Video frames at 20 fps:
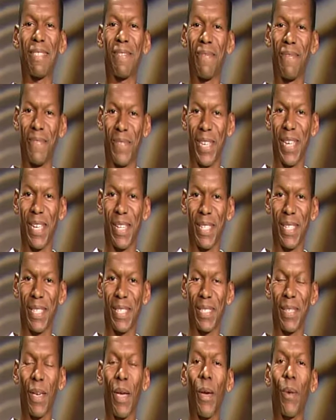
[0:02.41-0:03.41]
the Fierce,
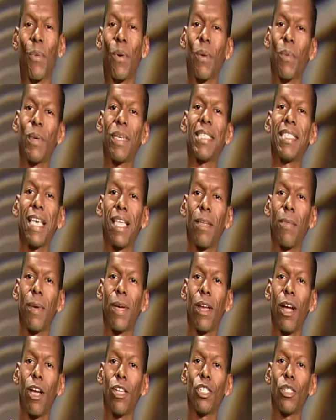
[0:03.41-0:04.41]
where we
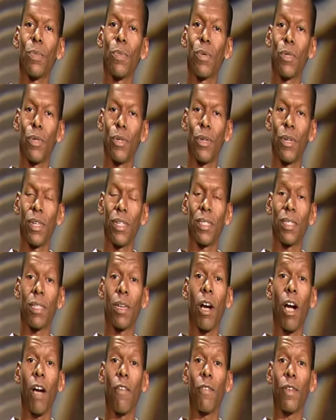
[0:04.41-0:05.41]
celebrate entrepreneurs
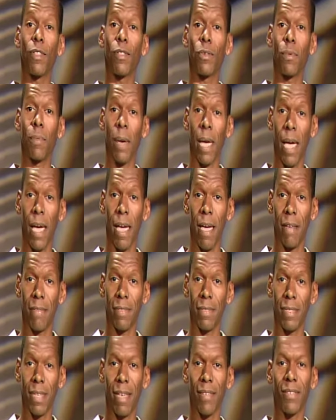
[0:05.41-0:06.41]
carving new
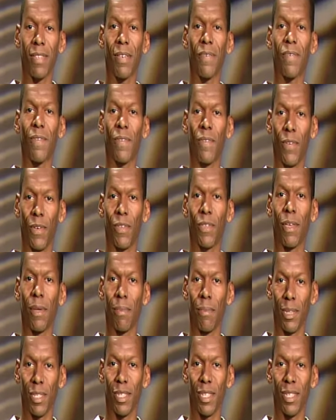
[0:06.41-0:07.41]
paths as they fulfill their
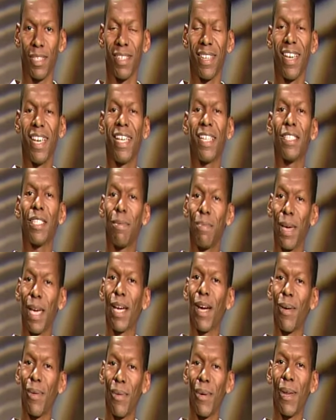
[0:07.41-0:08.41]
mission to
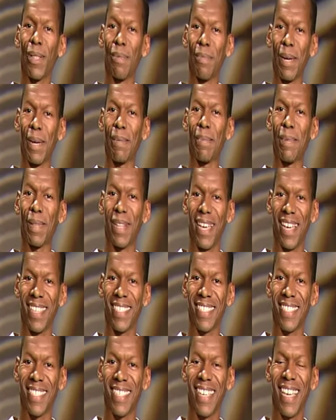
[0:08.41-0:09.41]
make our world a better place.
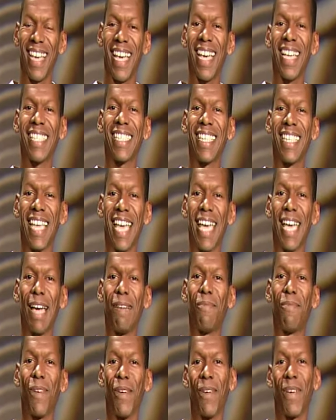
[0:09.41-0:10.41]
Today,
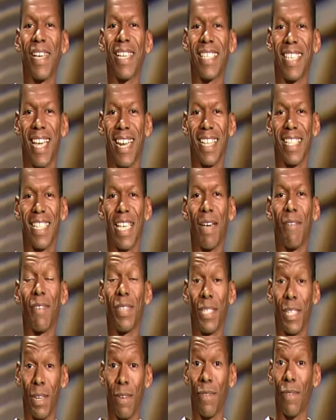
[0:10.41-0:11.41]
I'm very excited to have
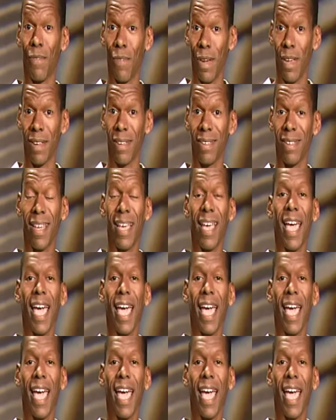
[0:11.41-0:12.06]
a dear friend